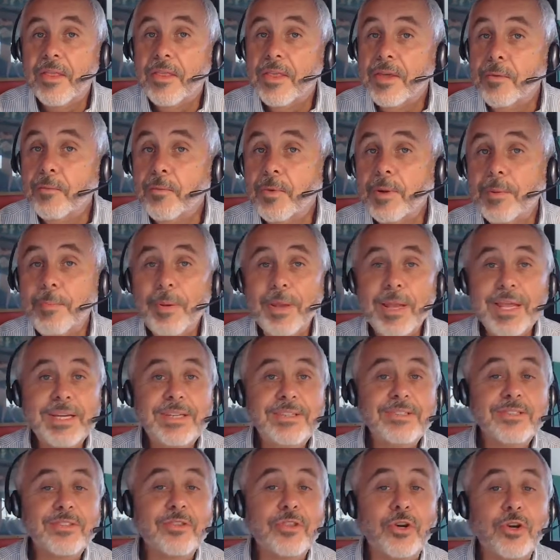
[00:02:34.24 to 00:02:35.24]
Then we
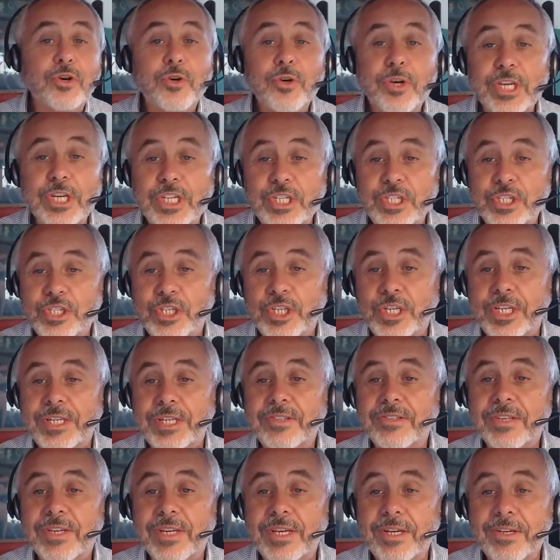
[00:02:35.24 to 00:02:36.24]
place the cookie
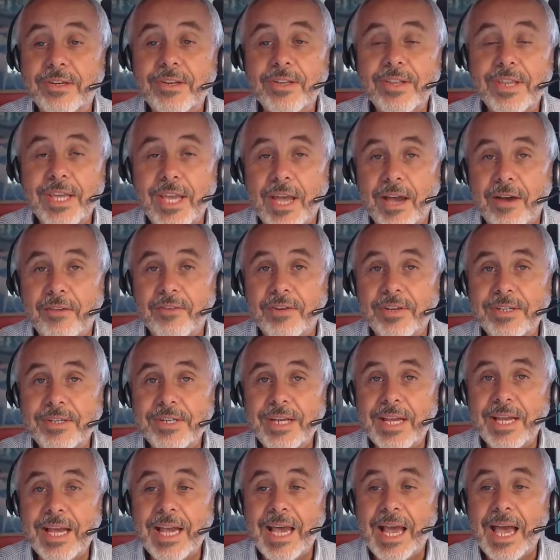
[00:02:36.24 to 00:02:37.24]
sheets into the
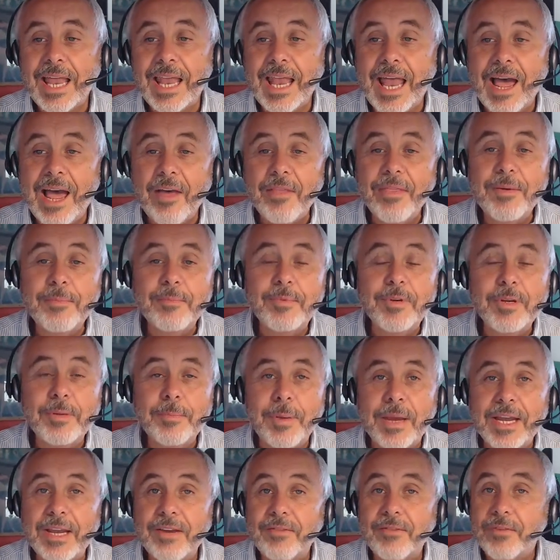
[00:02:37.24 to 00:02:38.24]
oven, allow them to
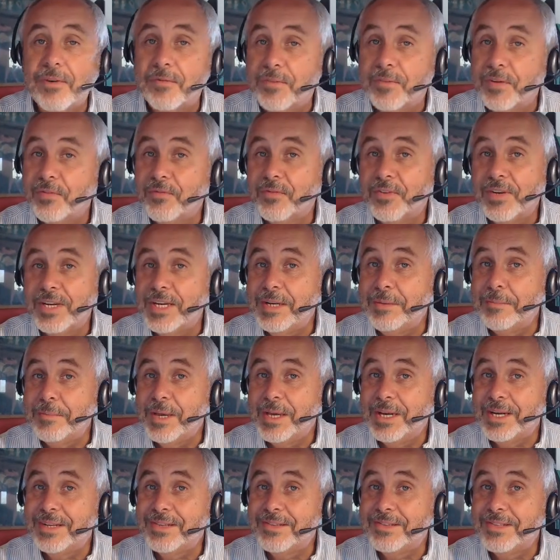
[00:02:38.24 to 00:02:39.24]
bake for 15
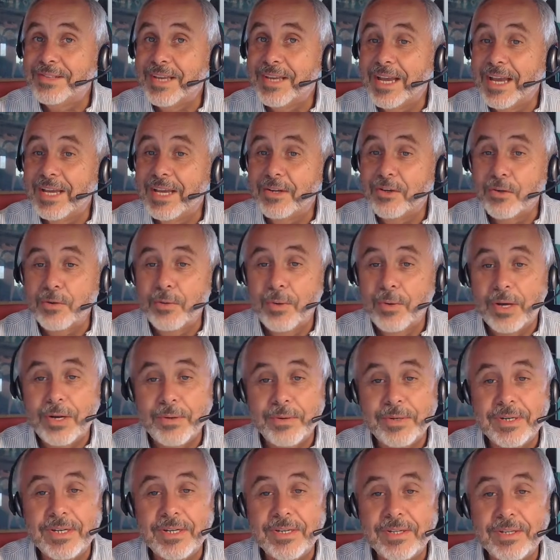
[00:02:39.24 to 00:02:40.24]
minutes at
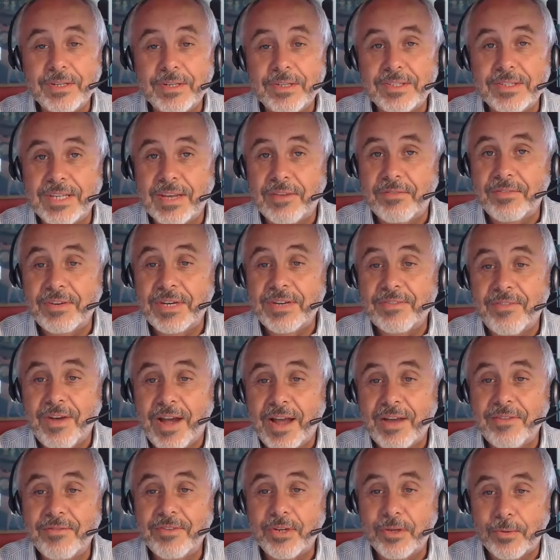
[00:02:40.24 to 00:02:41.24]

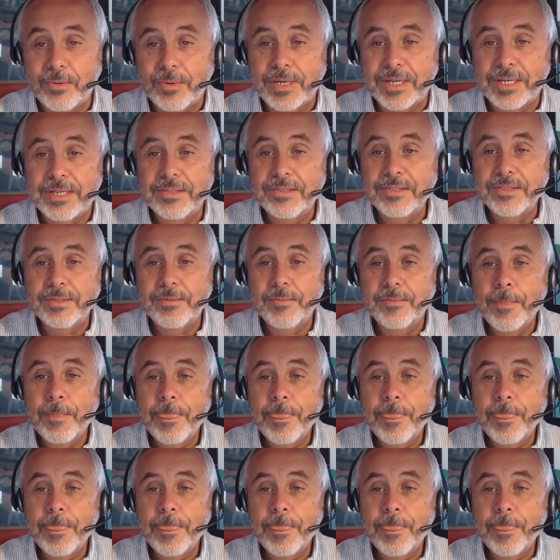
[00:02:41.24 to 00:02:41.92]
275 degrees.